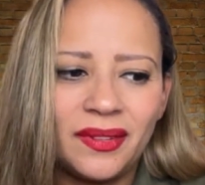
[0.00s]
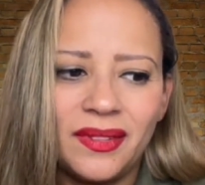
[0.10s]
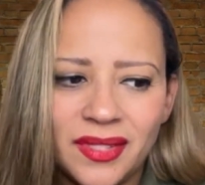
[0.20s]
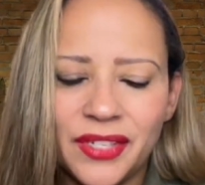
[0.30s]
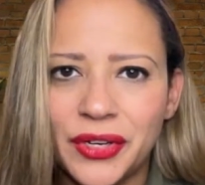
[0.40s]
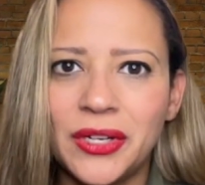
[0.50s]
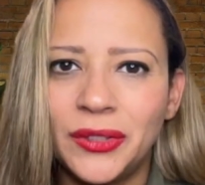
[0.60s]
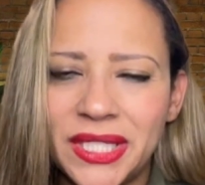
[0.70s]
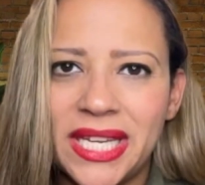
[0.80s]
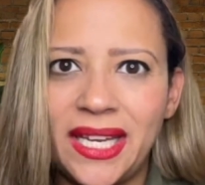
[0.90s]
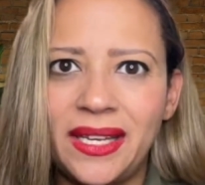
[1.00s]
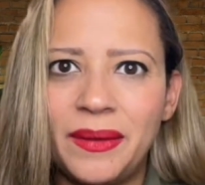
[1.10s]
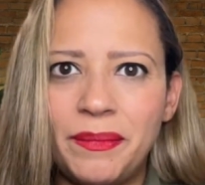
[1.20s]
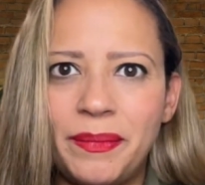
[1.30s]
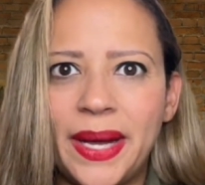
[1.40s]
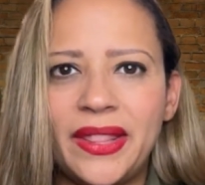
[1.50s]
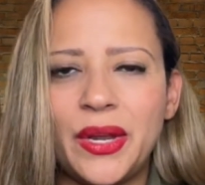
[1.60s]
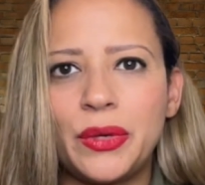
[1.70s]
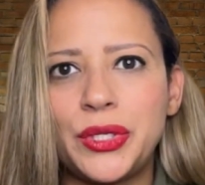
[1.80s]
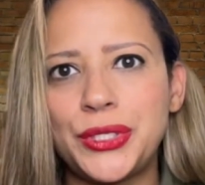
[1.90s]
difficulty, but there
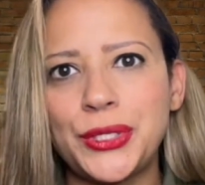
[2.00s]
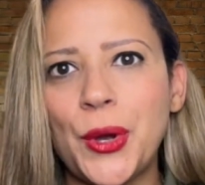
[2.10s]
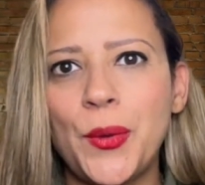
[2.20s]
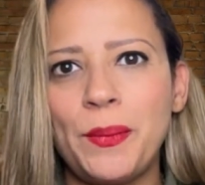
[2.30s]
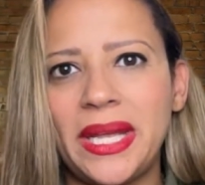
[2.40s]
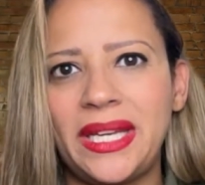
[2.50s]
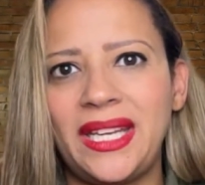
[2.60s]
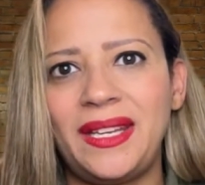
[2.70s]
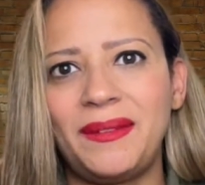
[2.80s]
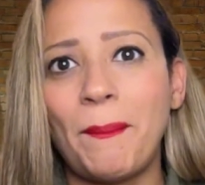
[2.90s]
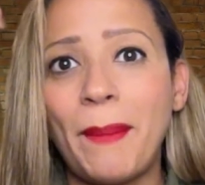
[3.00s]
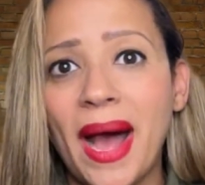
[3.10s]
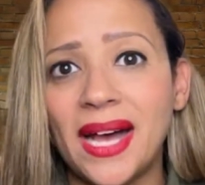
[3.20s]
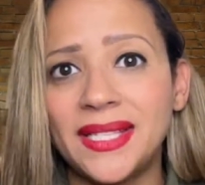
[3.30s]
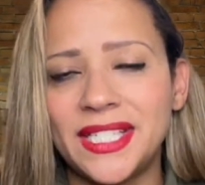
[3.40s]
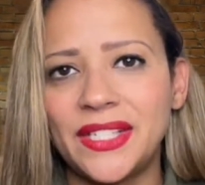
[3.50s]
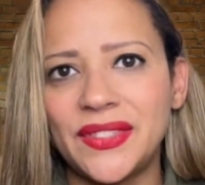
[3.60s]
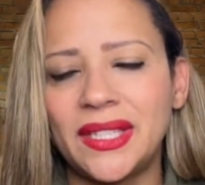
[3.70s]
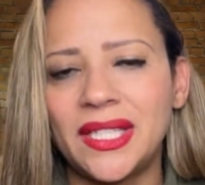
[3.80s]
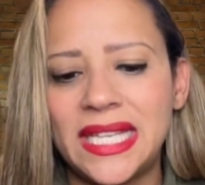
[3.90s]
were so many positives
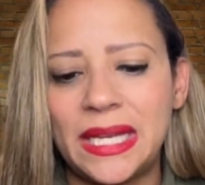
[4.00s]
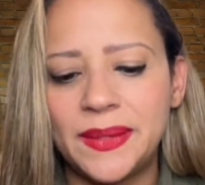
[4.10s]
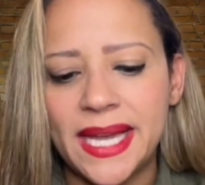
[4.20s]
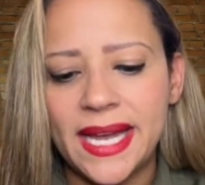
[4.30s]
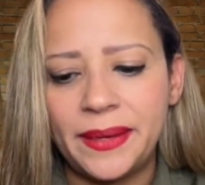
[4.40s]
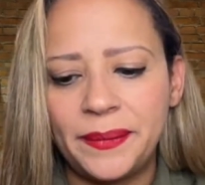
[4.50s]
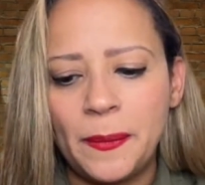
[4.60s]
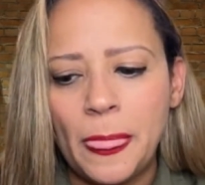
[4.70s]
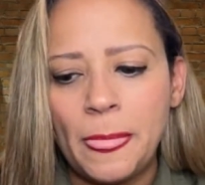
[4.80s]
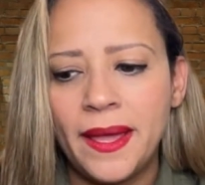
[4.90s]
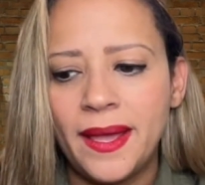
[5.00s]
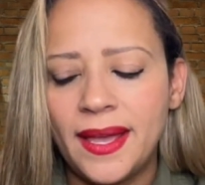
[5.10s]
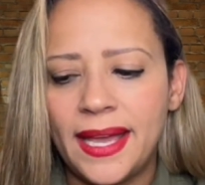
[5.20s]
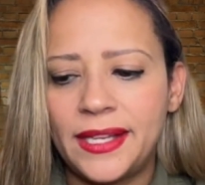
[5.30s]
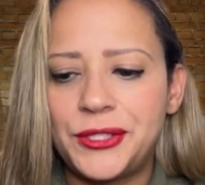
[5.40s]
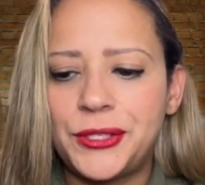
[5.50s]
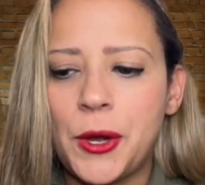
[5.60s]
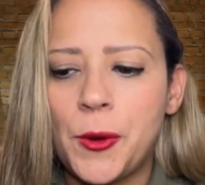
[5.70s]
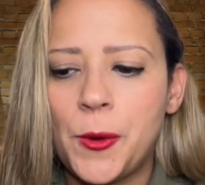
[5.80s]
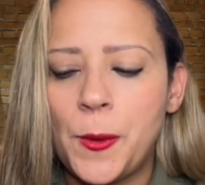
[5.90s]
at the same time. And
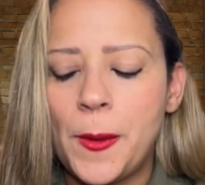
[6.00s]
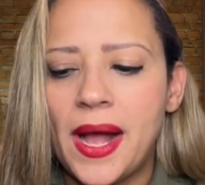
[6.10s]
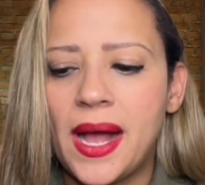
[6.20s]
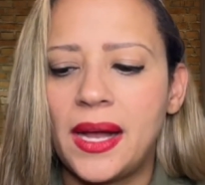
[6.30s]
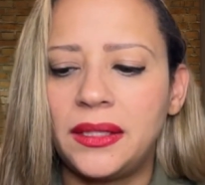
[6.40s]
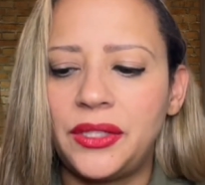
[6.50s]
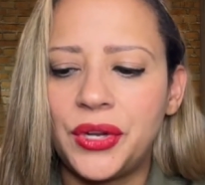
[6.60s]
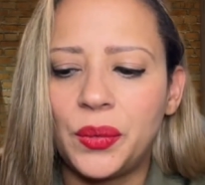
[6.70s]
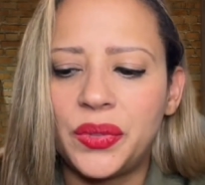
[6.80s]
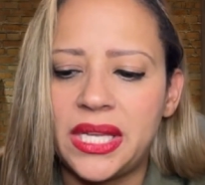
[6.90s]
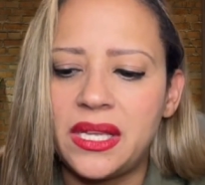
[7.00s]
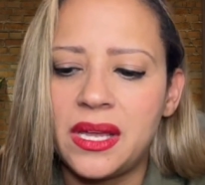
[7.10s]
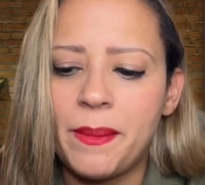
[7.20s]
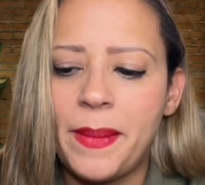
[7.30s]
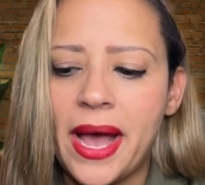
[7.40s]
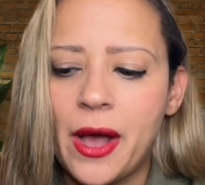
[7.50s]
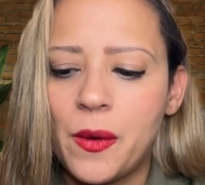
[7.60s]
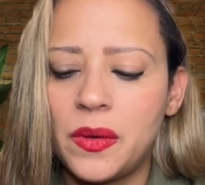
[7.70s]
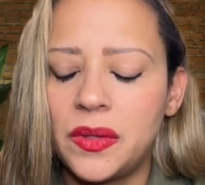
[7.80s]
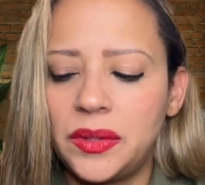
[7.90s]
so, thinking
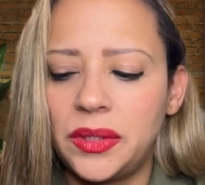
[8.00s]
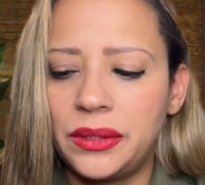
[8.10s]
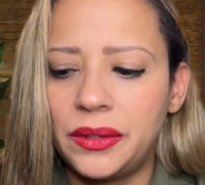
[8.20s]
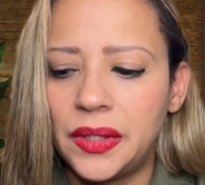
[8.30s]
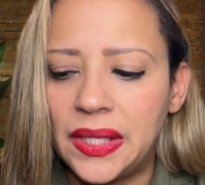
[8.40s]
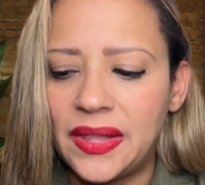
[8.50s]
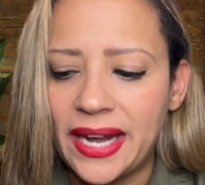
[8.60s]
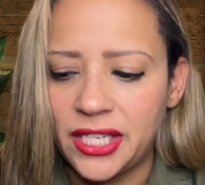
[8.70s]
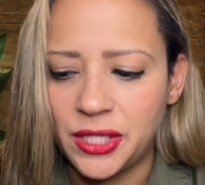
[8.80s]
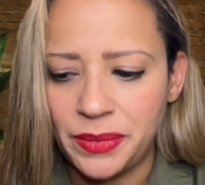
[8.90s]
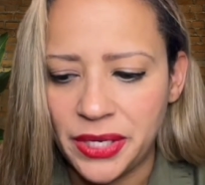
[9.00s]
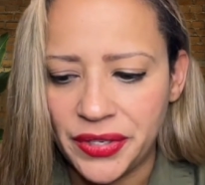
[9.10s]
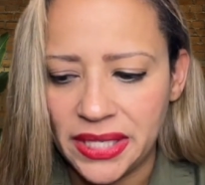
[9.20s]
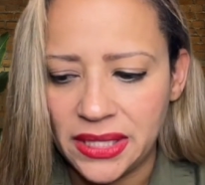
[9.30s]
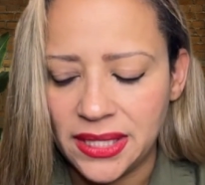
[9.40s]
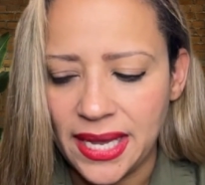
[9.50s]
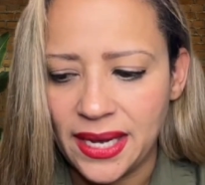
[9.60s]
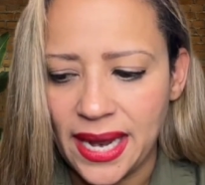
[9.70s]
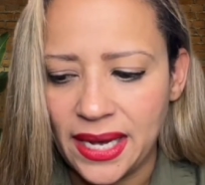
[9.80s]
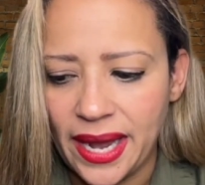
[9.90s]
about that experience, and
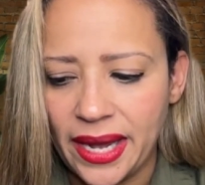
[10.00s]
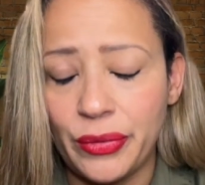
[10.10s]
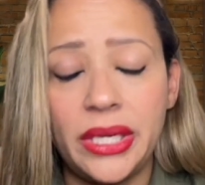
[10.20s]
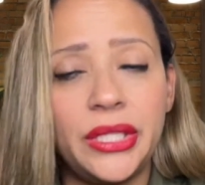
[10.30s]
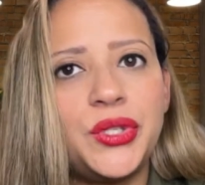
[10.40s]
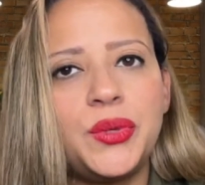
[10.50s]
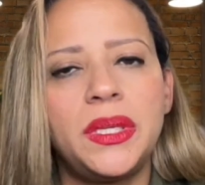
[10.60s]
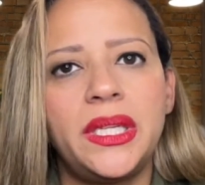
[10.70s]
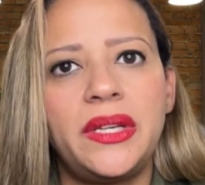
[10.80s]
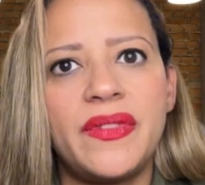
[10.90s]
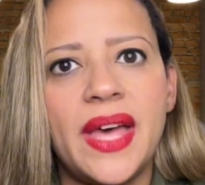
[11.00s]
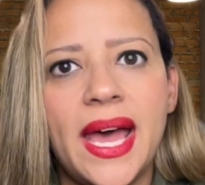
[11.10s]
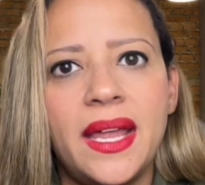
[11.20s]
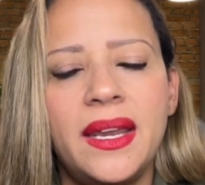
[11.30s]
I really do believe that